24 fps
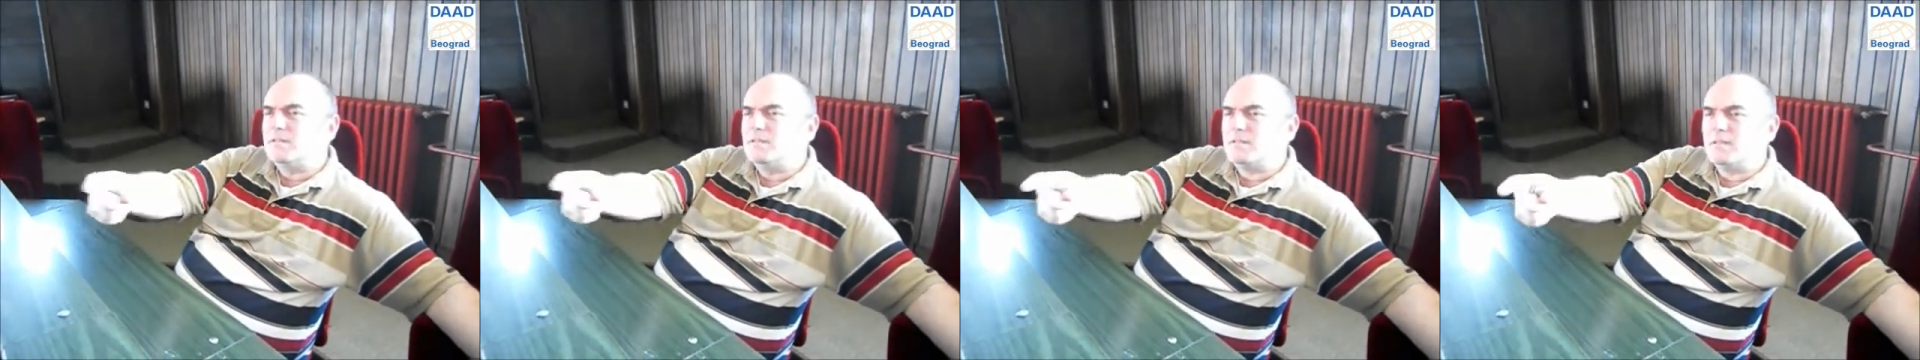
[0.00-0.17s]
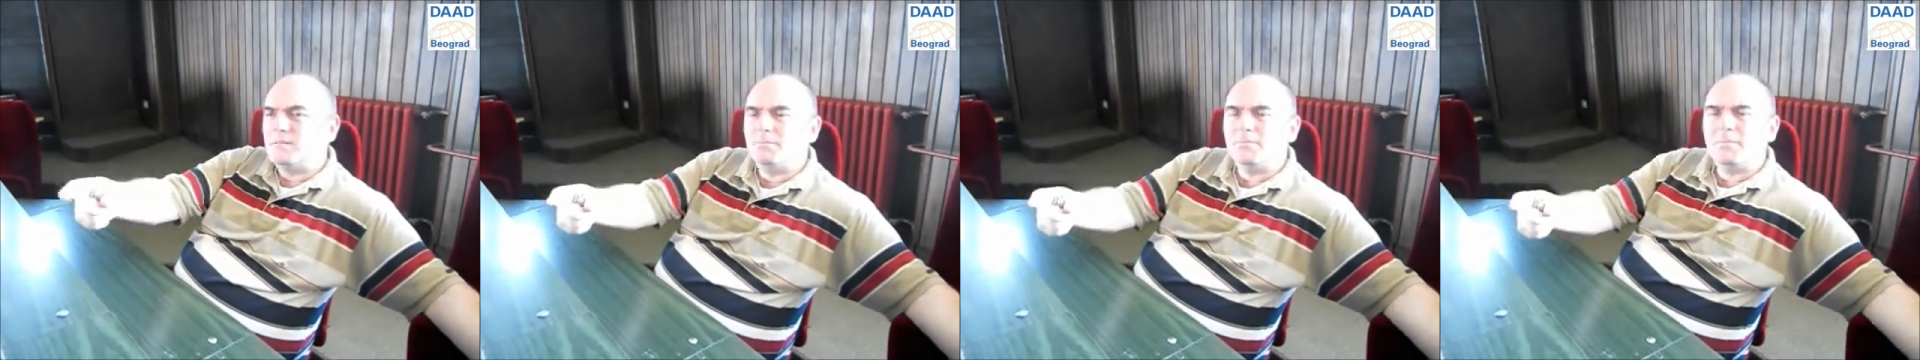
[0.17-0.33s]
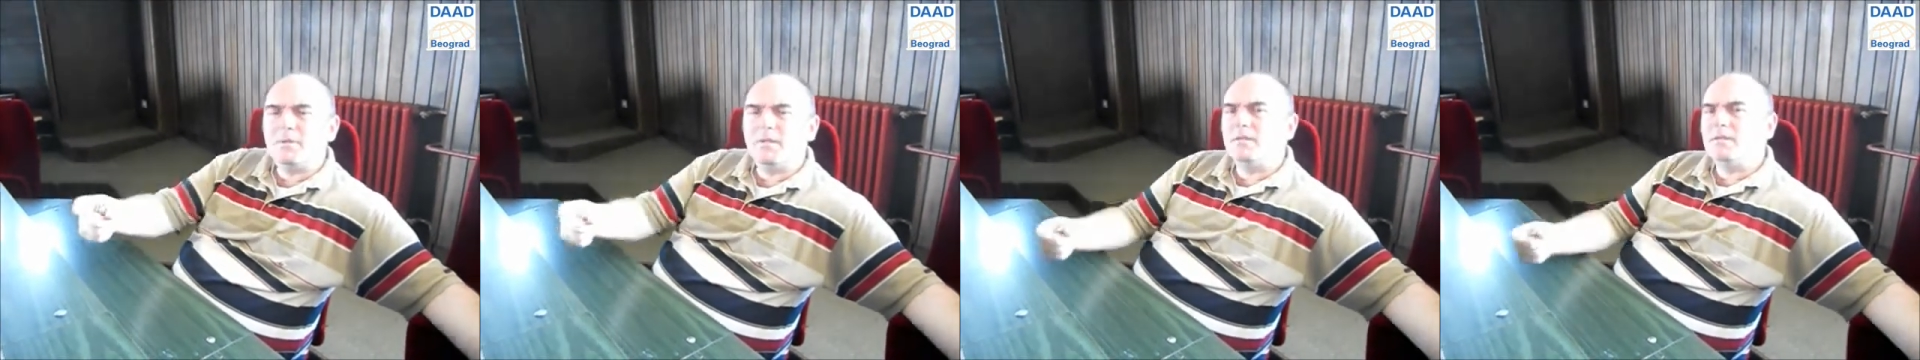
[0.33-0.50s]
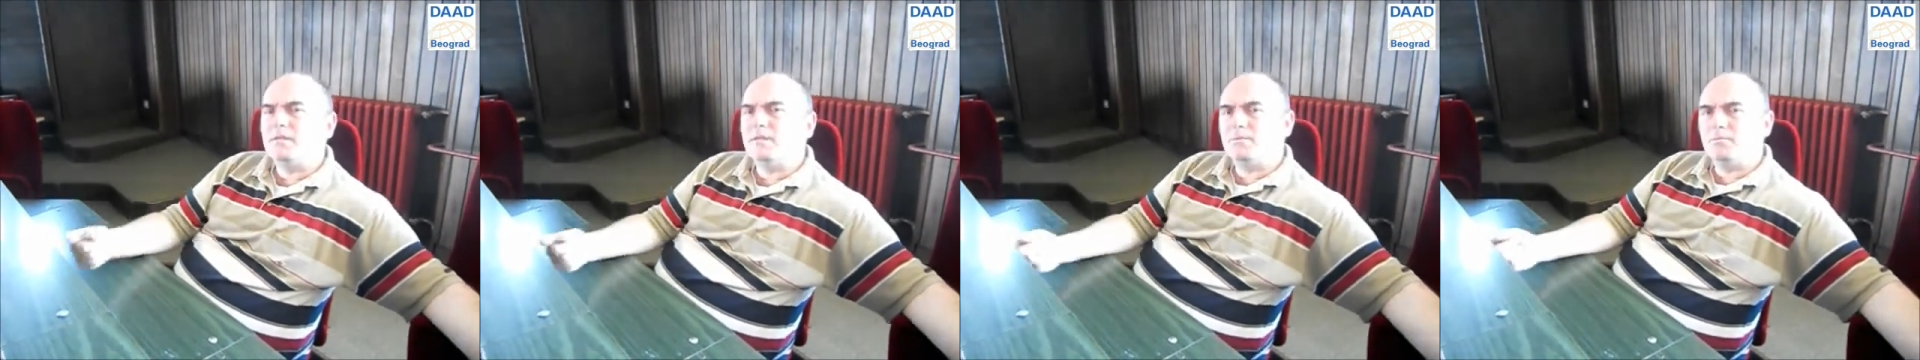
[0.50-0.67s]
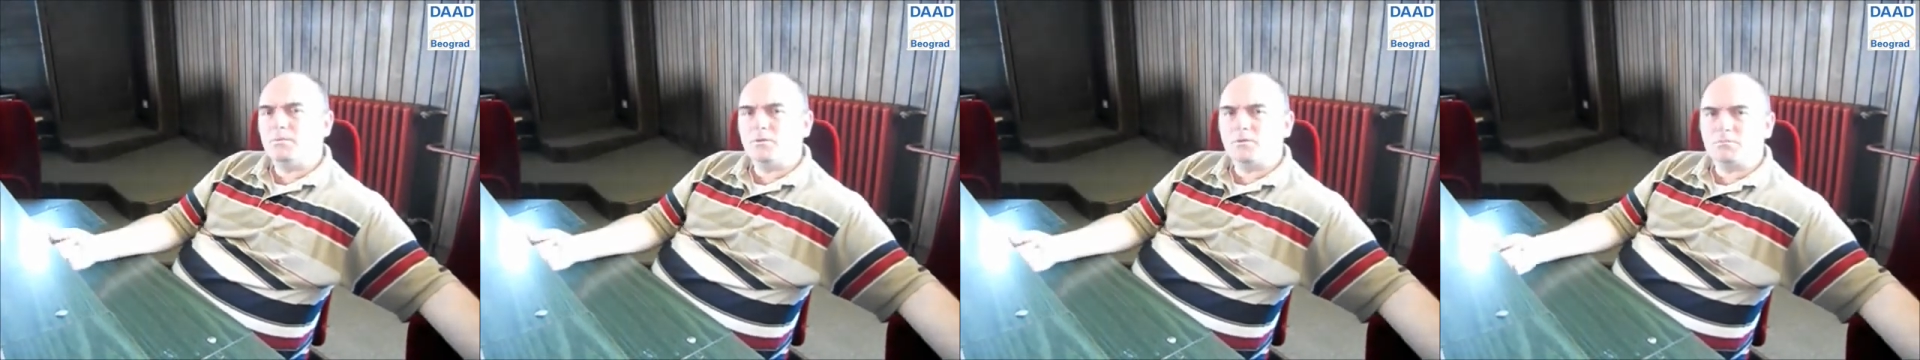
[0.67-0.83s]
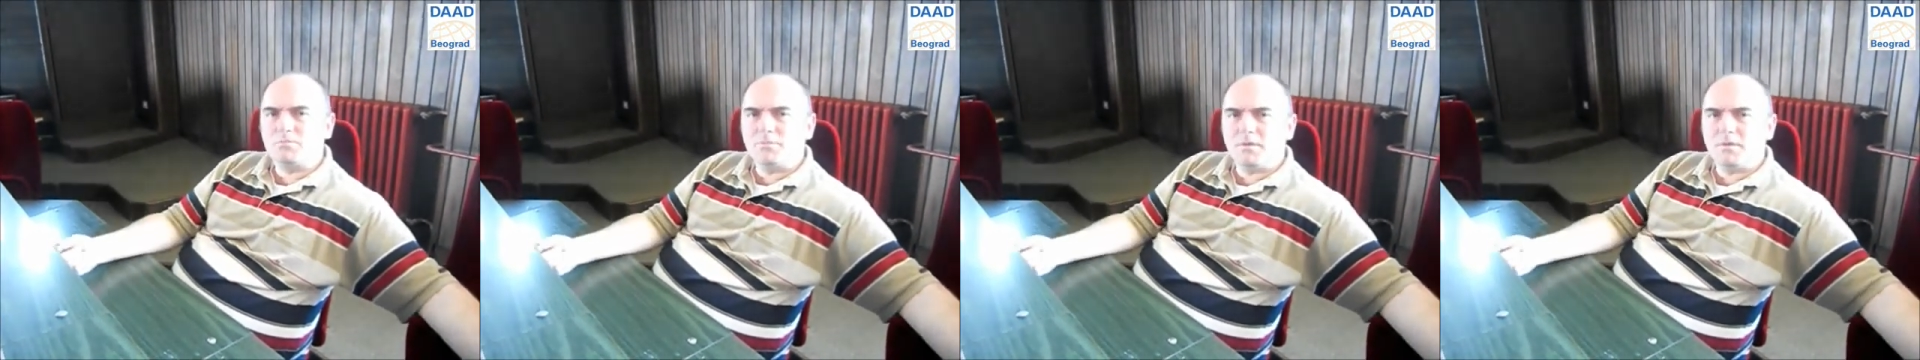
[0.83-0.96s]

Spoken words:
some places was